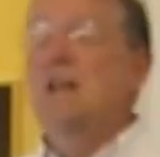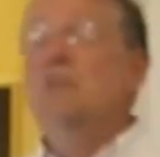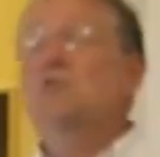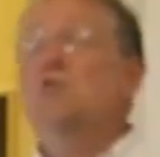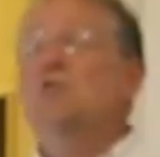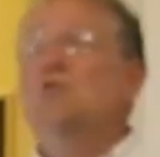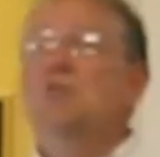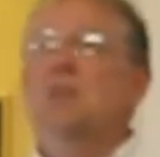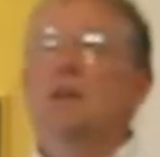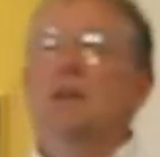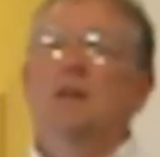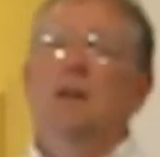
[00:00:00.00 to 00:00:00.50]

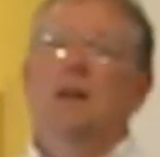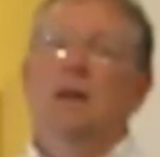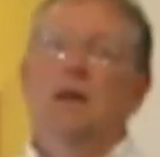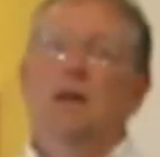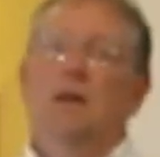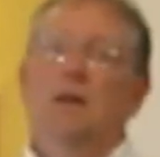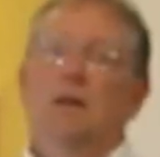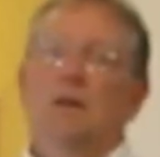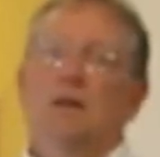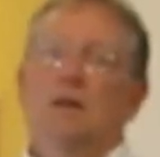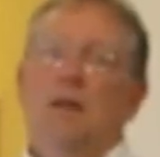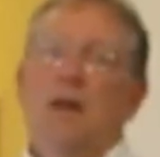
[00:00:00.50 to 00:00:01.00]

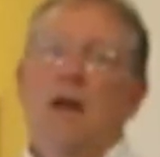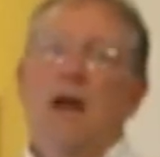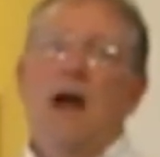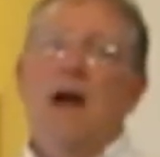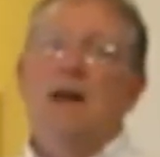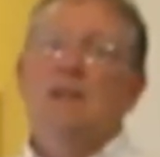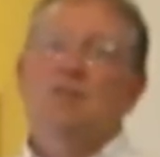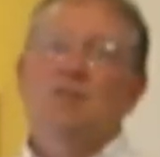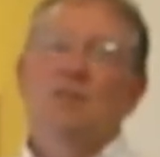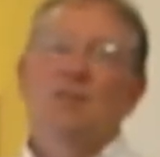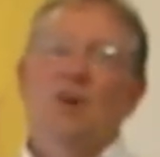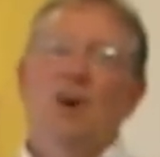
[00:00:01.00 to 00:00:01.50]
interestingly,
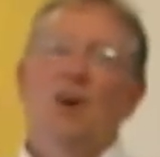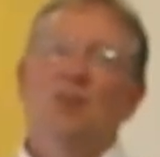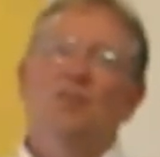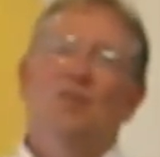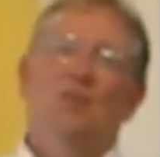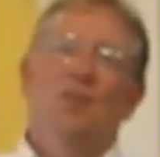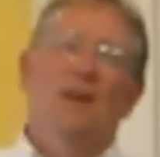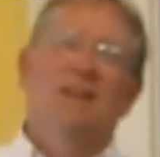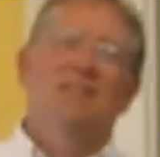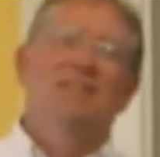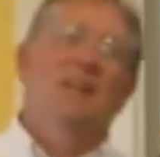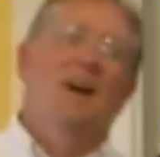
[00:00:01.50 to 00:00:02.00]
Ashland
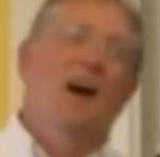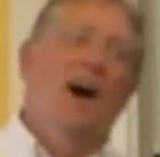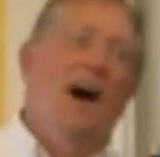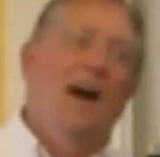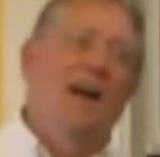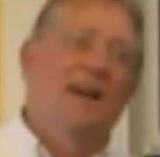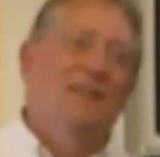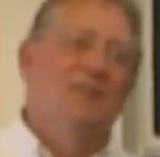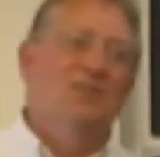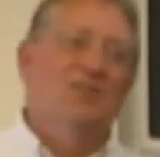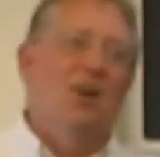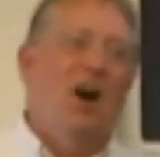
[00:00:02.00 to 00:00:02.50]
also has the
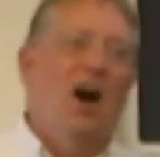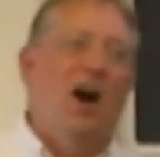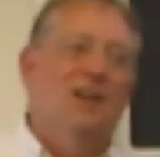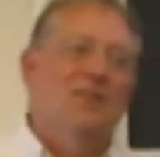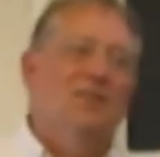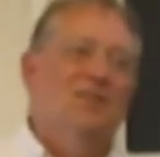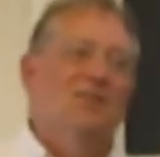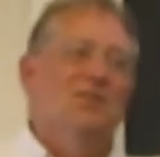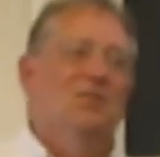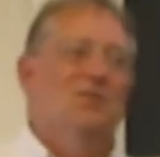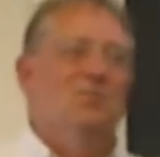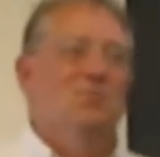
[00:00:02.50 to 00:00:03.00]
highest
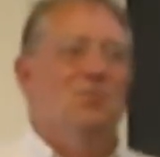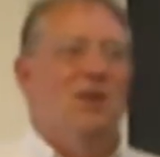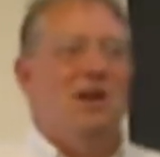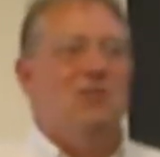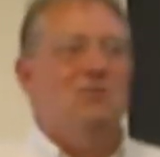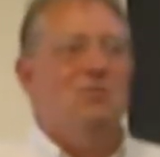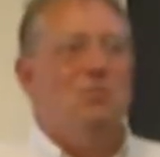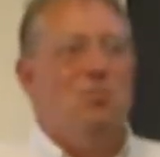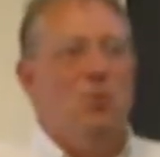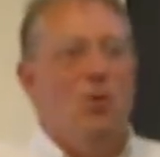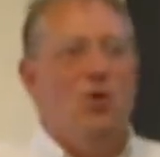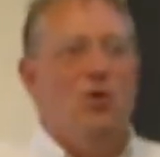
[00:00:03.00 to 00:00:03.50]
autism
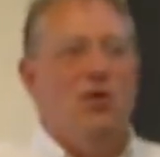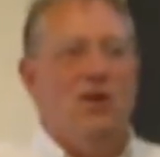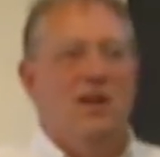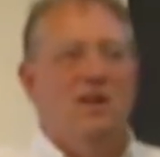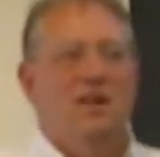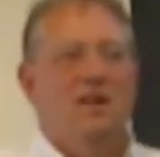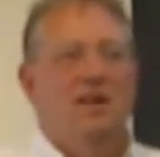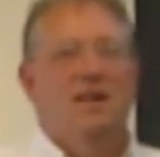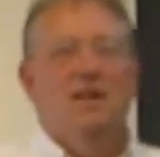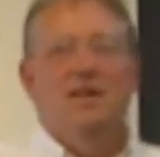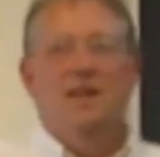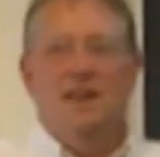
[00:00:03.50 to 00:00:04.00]
rate
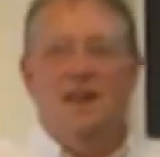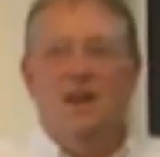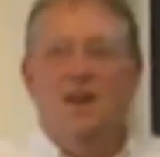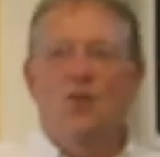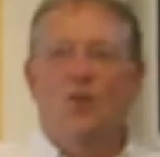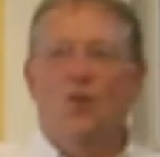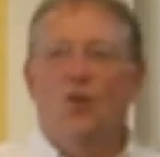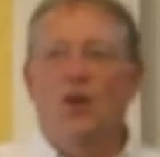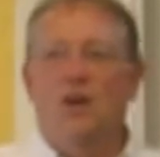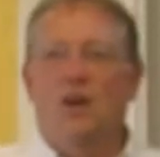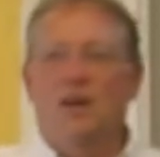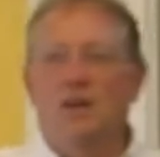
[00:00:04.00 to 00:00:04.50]
reported in
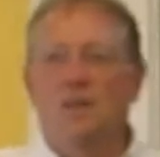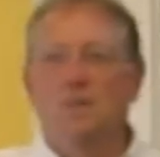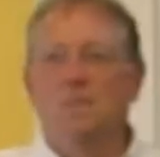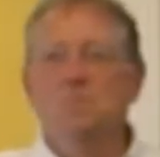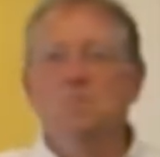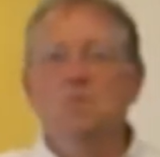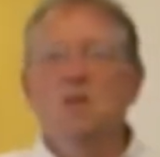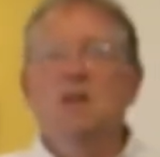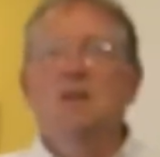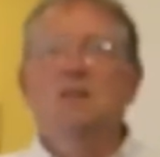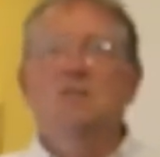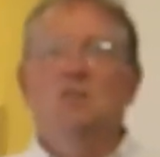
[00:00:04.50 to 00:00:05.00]
Oregon.
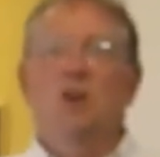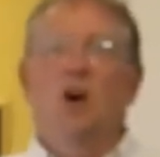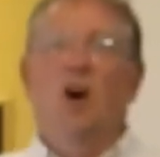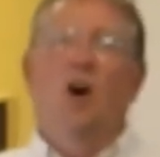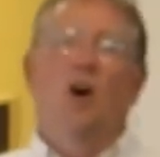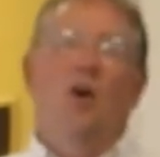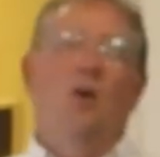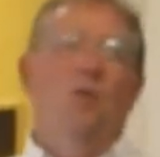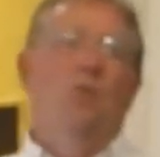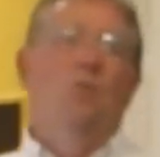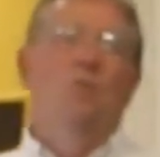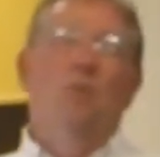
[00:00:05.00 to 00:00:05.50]

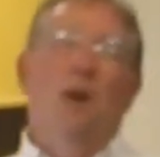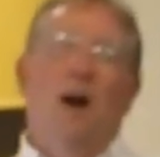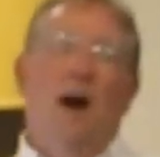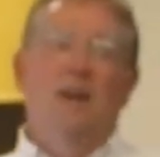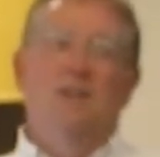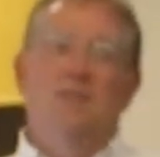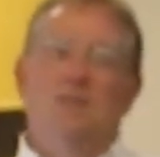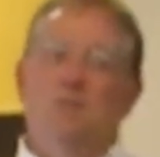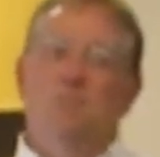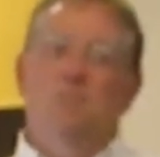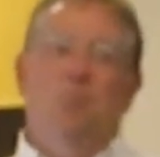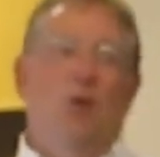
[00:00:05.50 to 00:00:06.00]
So,
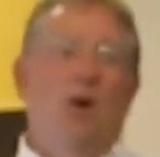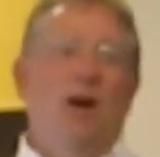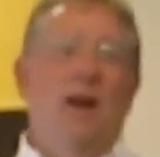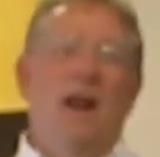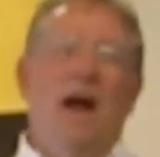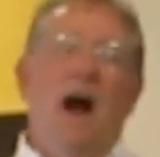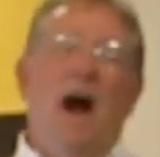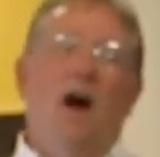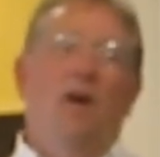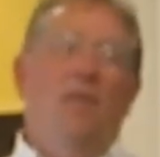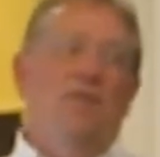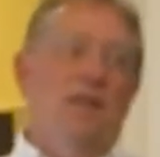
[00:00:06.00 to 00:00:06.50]
I just point
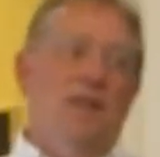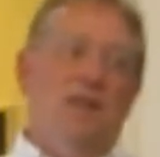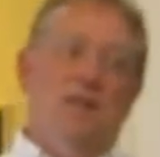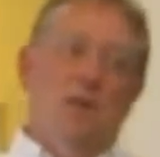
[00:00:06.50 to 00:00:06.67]
out